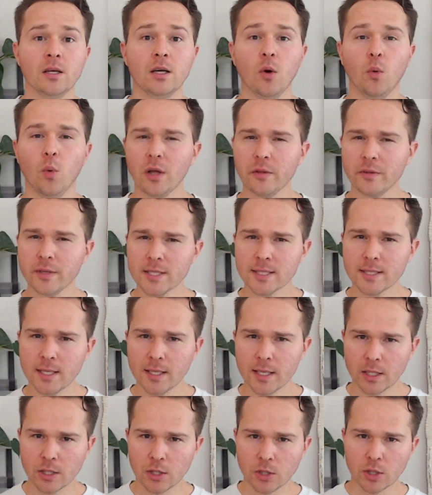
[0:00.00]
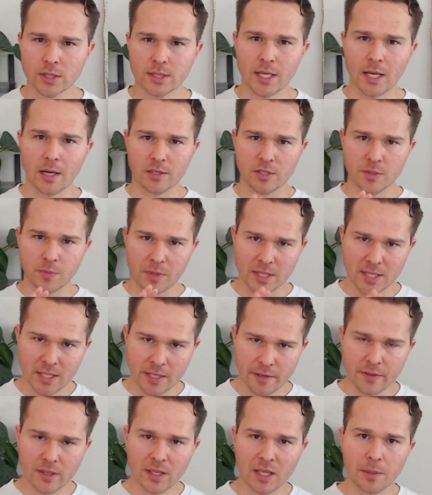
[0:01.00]
While this study looked at
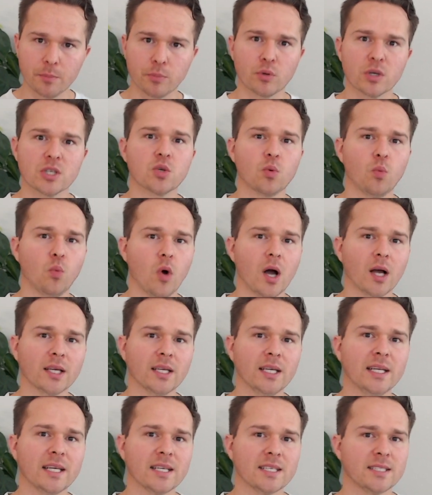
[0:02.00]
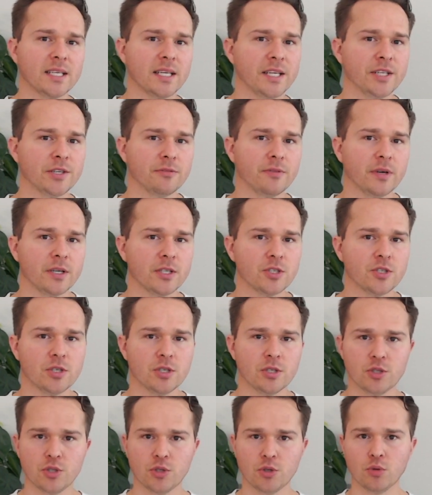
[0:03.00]
specifically brisk walking as the
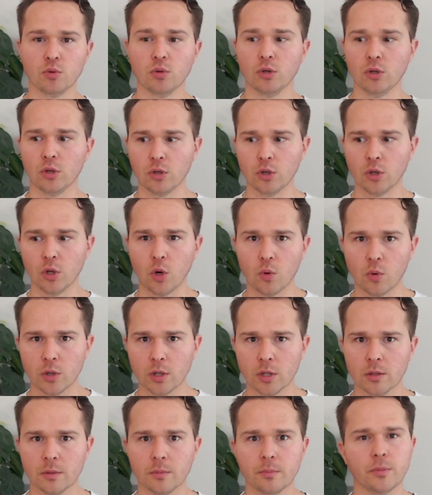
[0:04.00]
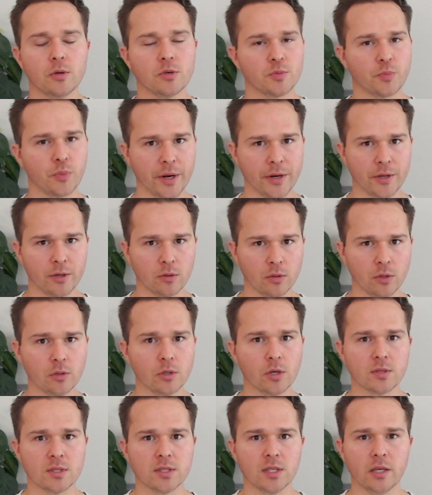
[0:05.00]
intervention to lower postprandial
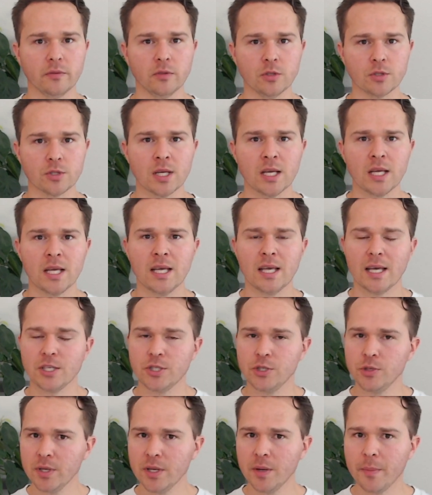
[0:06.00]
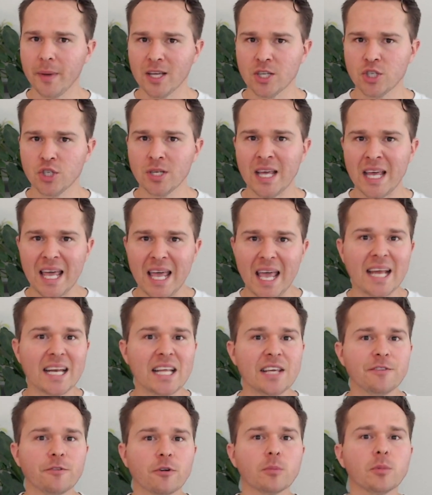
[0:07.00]
glucose levels, as you can imagine,
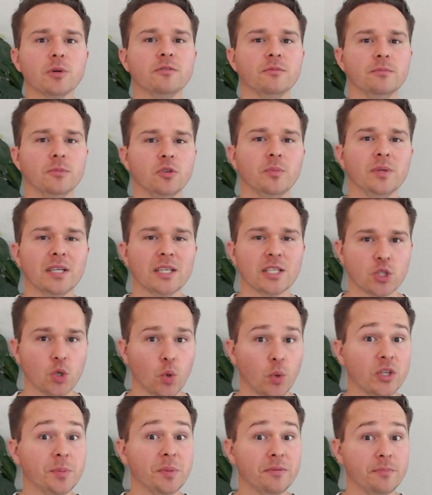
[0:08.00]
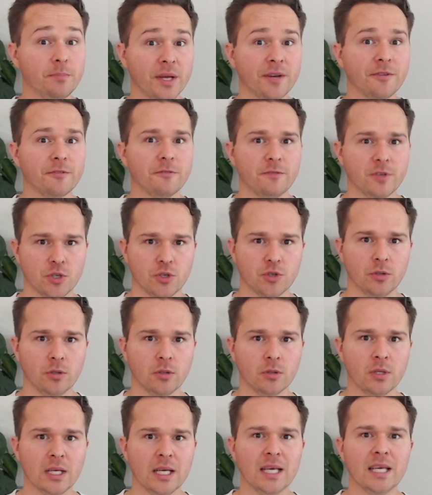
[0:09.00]
any form of movement is going to be
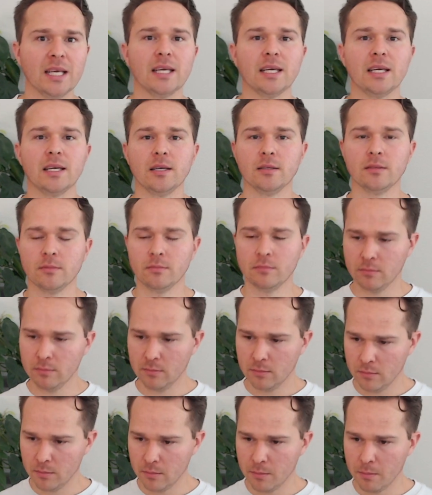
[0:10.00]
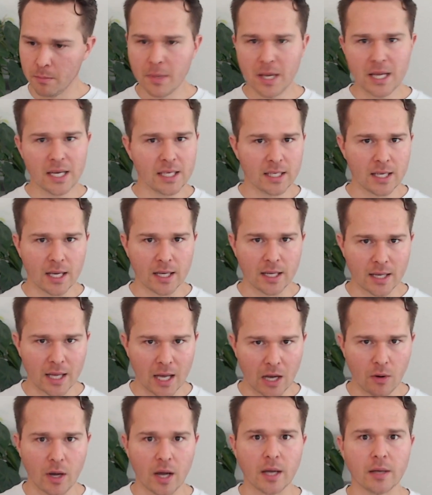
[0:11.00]
beneficial in mitigating
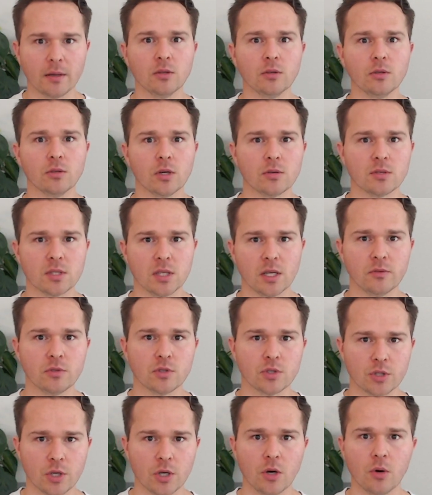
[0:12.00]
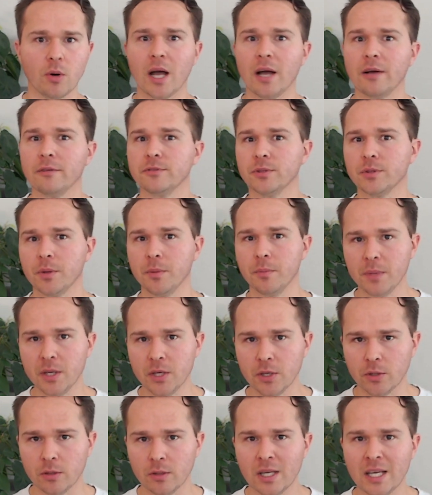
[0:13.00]
how high glucose levels go after a
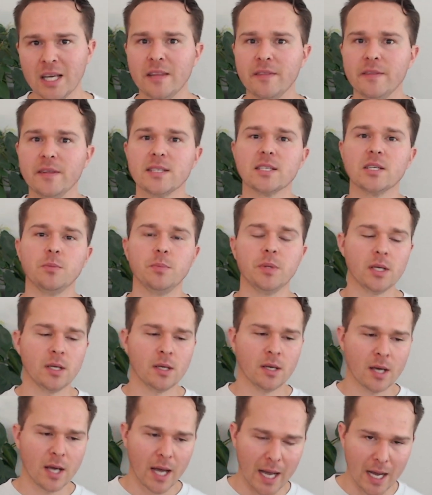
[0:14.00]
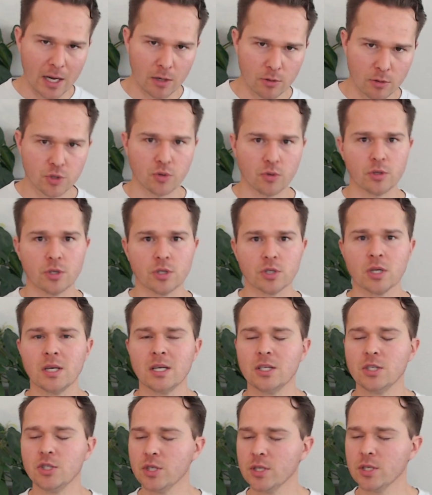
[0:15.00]
meal. This could be house chores,
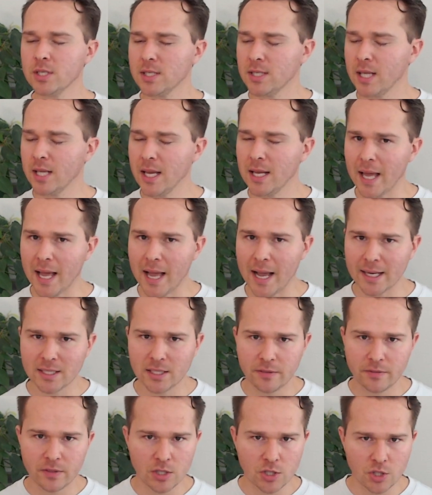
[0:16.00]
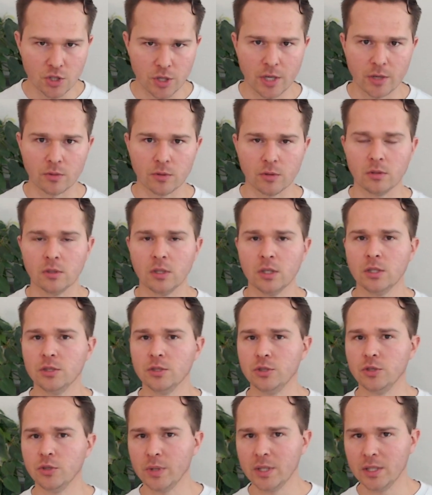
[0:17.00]
just staying active in general,
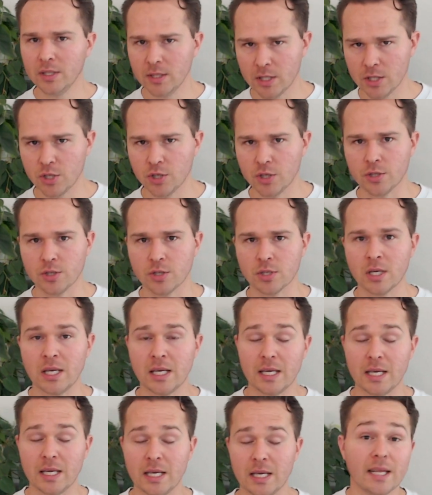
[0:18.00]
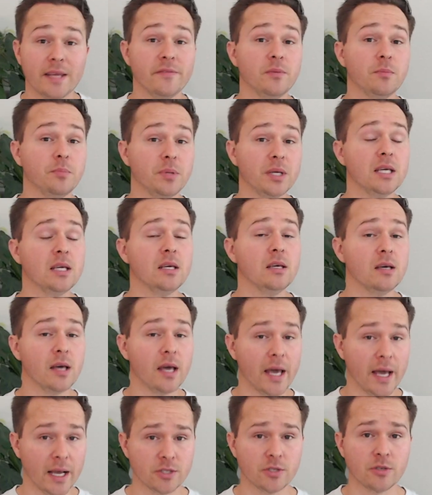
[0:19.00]
doing dishes. It could even be
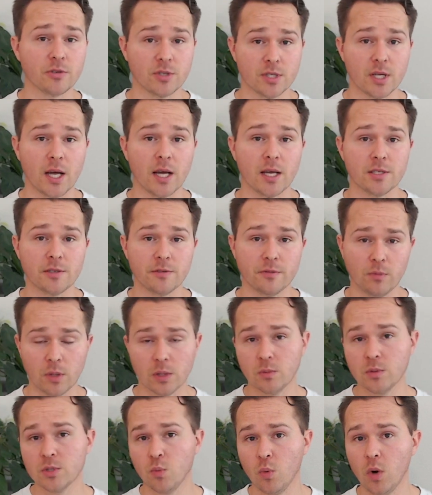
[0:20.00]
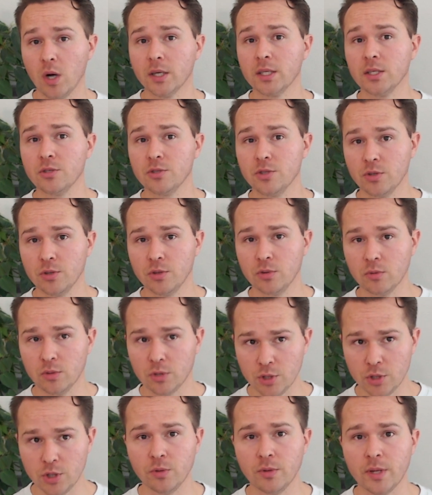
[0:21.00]
exercise if one was wanting to
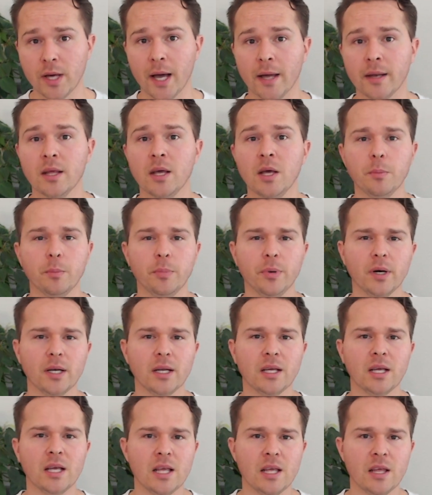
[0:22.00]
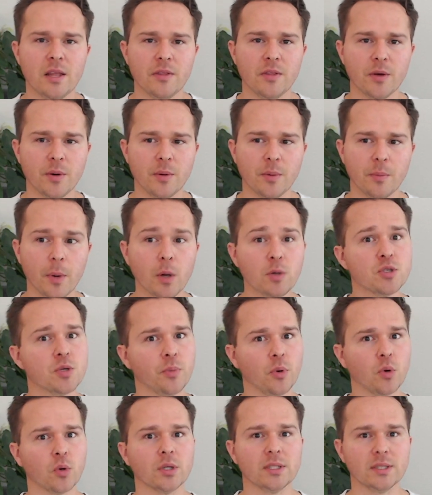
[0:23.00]
do that. But the most
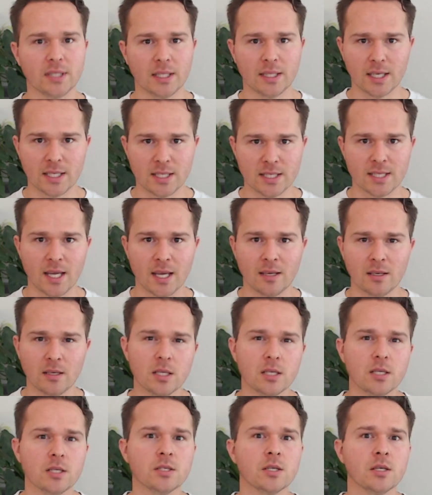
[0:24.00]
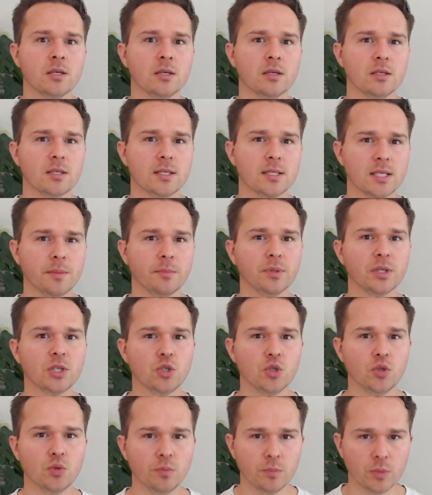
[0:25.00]
important thing I'd say is simply
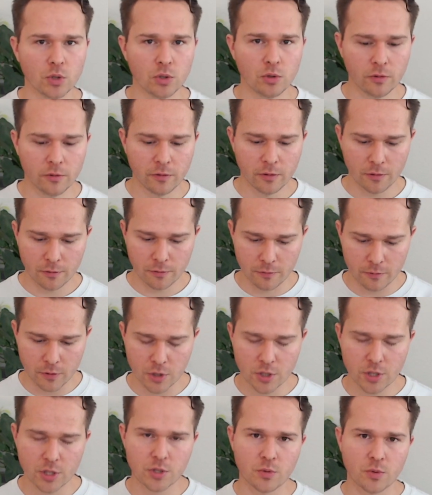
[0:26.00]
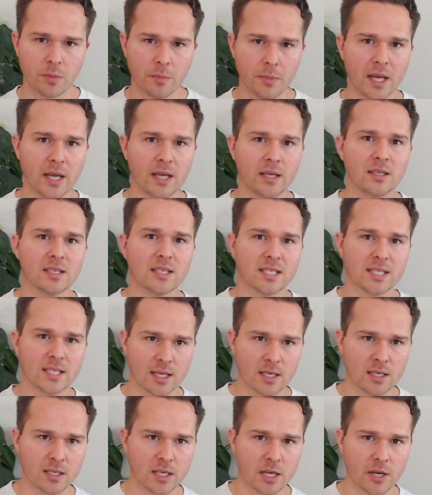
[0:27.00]
to move versus remain
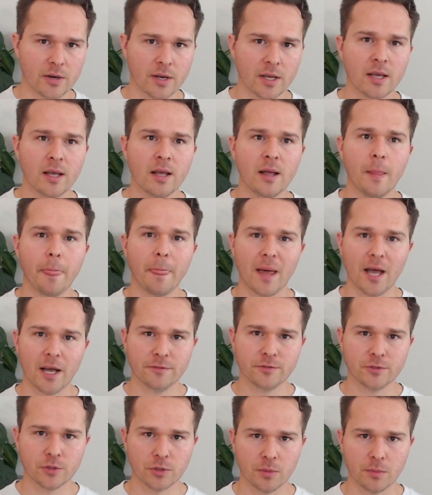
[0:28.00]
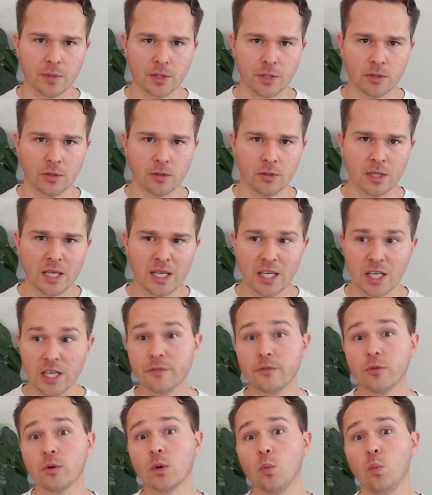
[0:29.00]
sedentary after a meal if
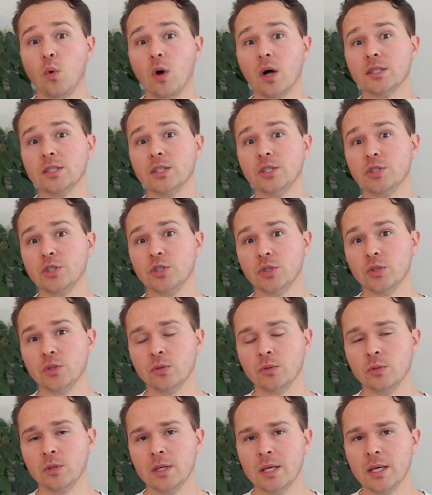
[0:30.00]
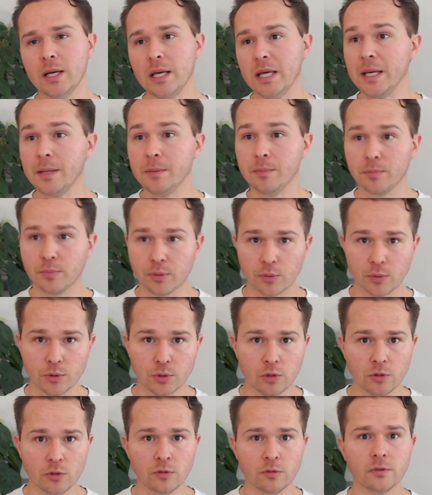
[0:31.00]
we're wanting to
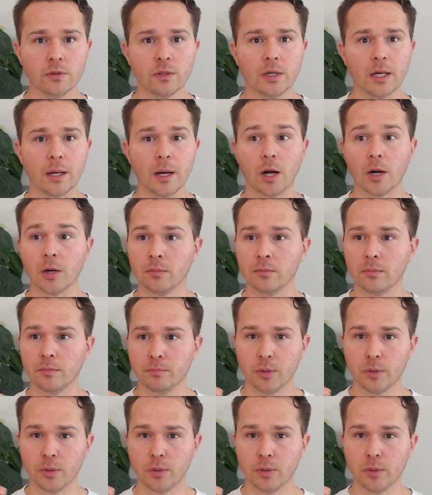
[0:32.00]
improve our